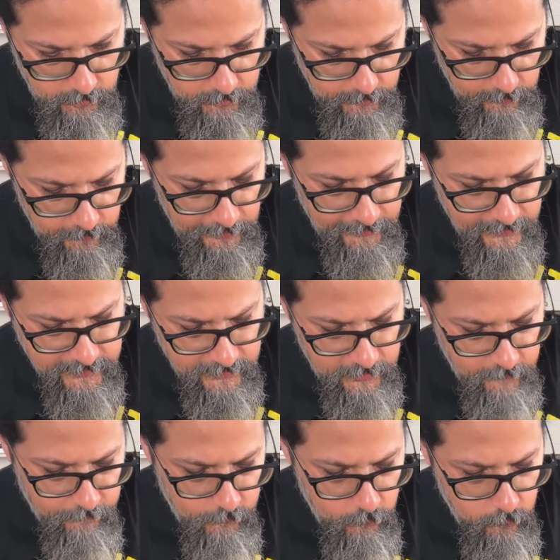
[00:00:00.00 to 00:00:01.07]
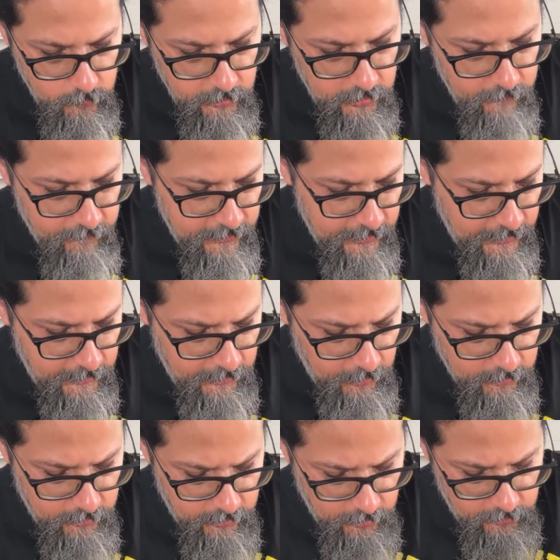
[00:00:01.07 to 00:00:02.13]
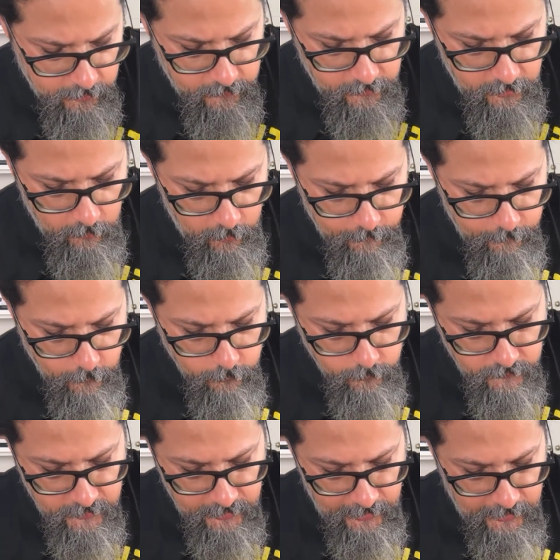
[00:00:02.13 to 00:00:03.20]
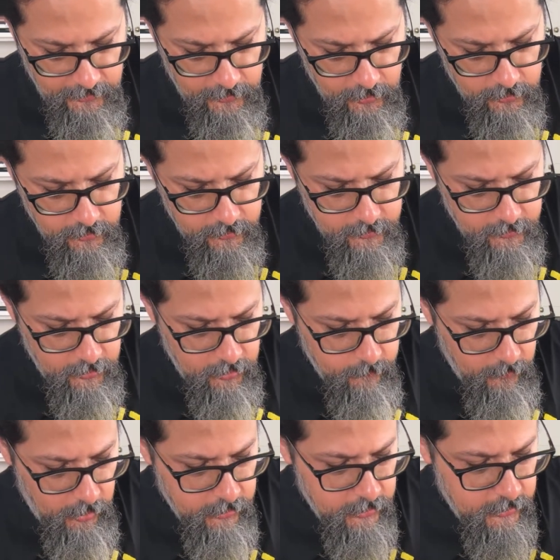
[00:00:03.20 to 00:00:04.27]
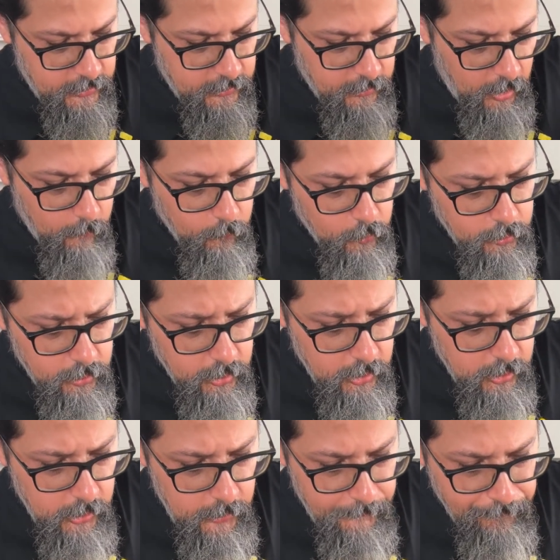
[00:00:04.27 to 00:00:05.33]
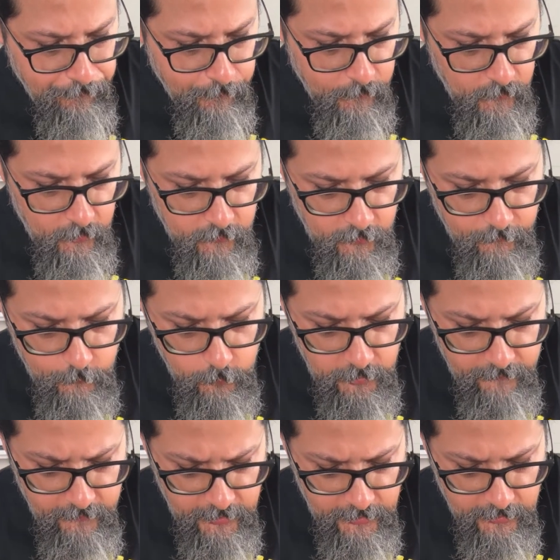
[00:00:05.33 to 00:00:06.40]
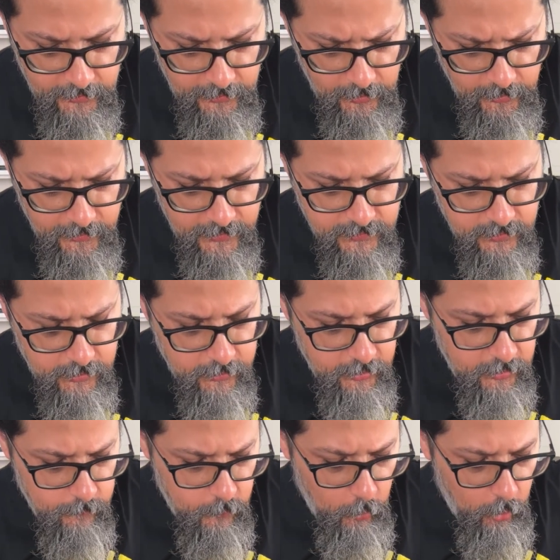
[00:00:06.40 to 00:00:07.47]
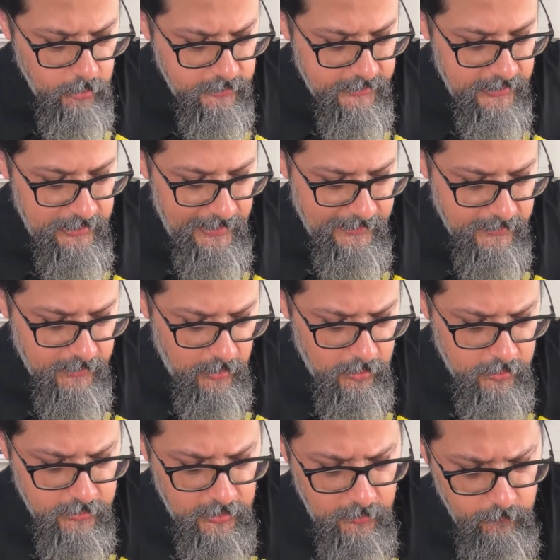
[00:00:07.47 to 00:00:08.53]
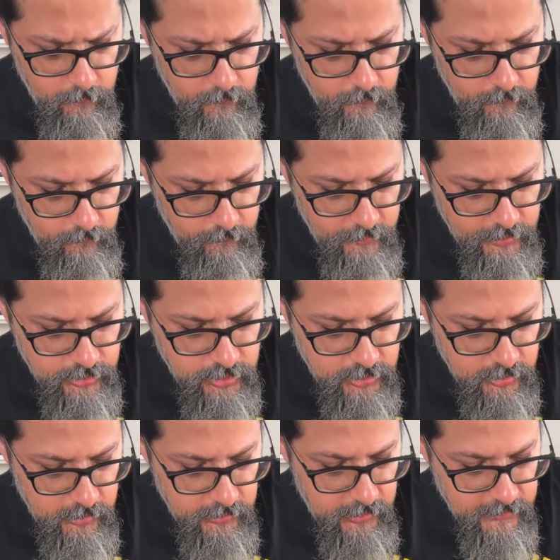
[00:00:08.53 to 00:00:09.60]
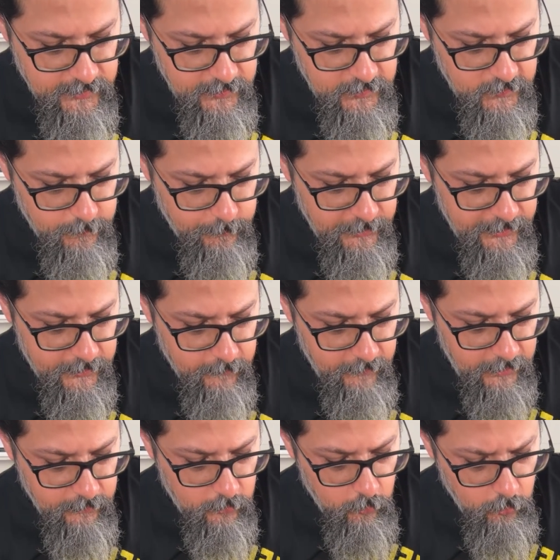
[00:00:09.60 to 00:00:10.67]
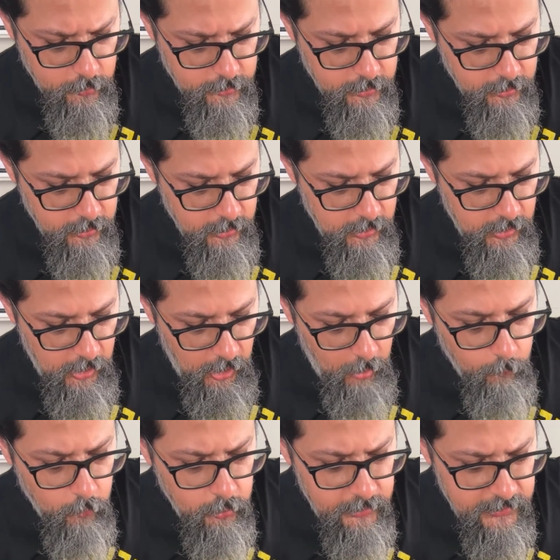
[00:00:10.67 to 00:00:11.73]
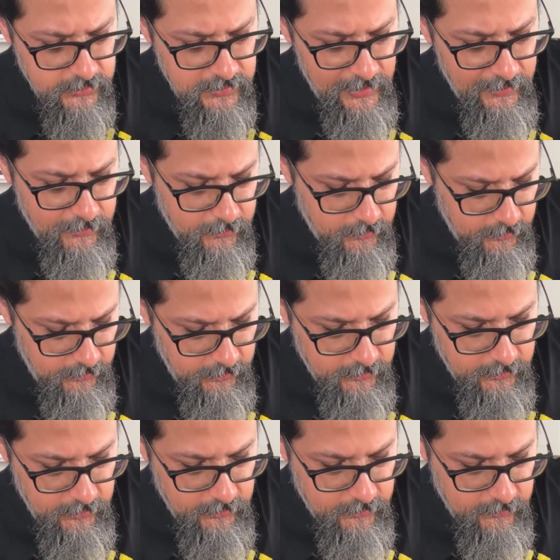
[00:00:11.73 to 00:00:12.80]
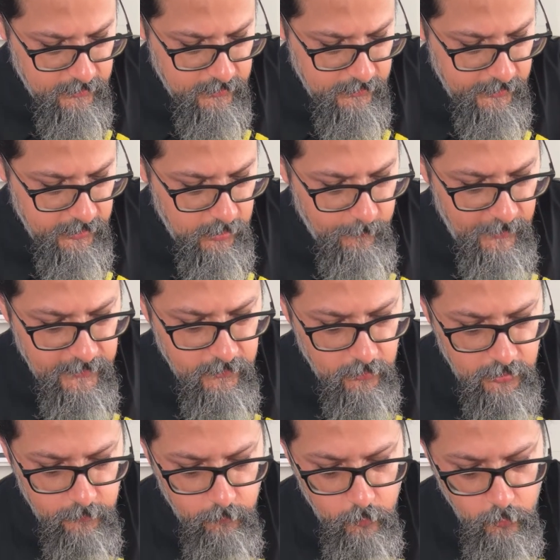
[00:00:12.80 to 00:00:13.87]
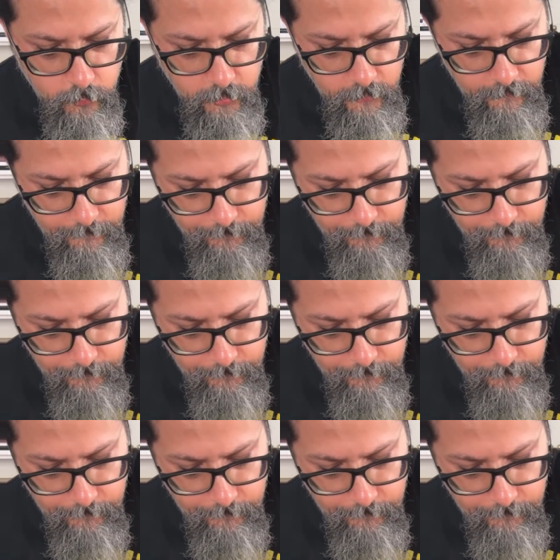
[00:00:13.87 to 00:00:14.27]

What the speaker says: Now, like I said, if you live in any other country or if you're using any other cream other than Amul, so if you live in India, there's a cream called Delecta cream, which doesn't split when cooked. Amul is like, it depends on the mood.